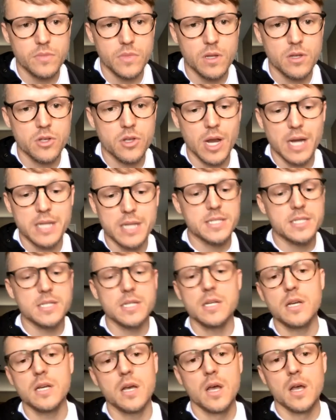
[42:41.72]
You guys
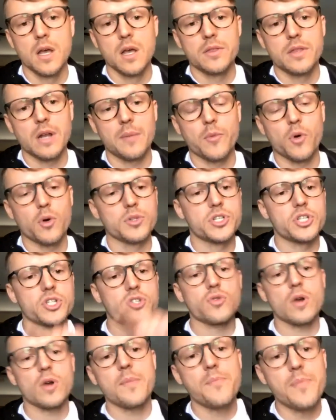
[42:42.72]
see that I'm going
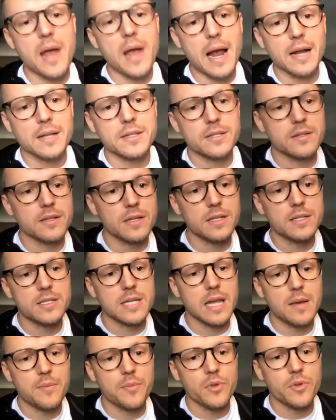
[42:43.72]
straight back to the
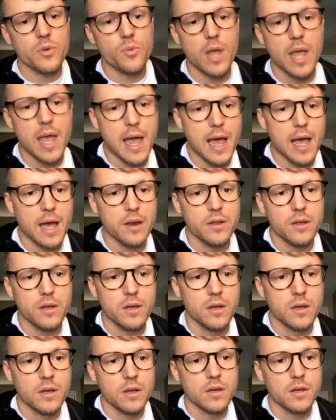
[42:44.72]
example that we had,
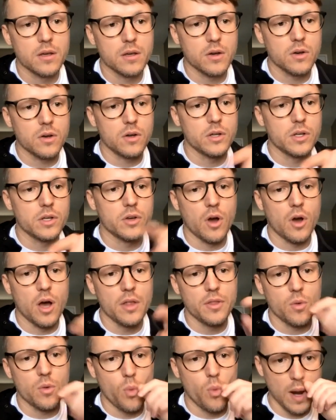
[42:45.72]
you know,
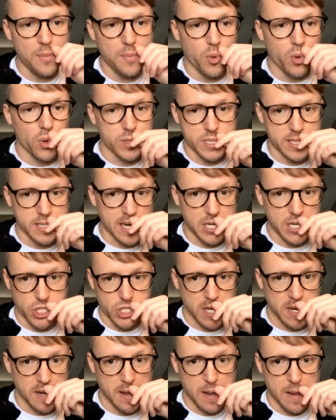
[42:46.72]
on the whiteboard
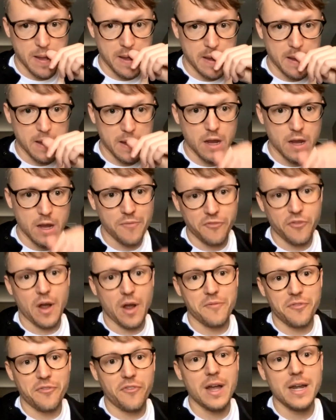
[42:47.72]
session. I'm
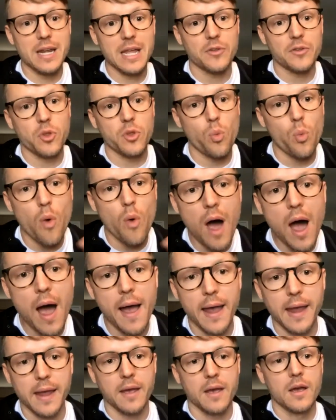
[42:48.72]
finding out the
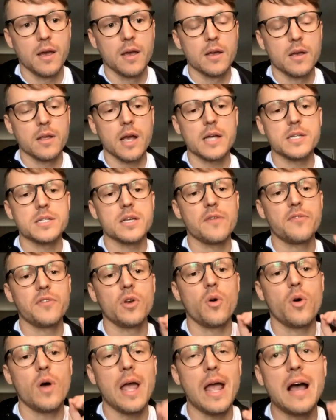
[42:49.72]
why. Guys, if you
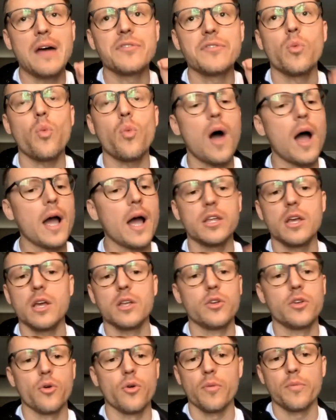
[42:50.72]
don't have the why,
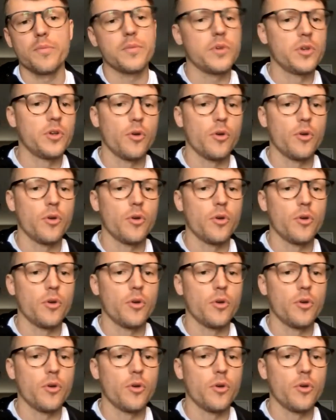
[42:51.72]
you're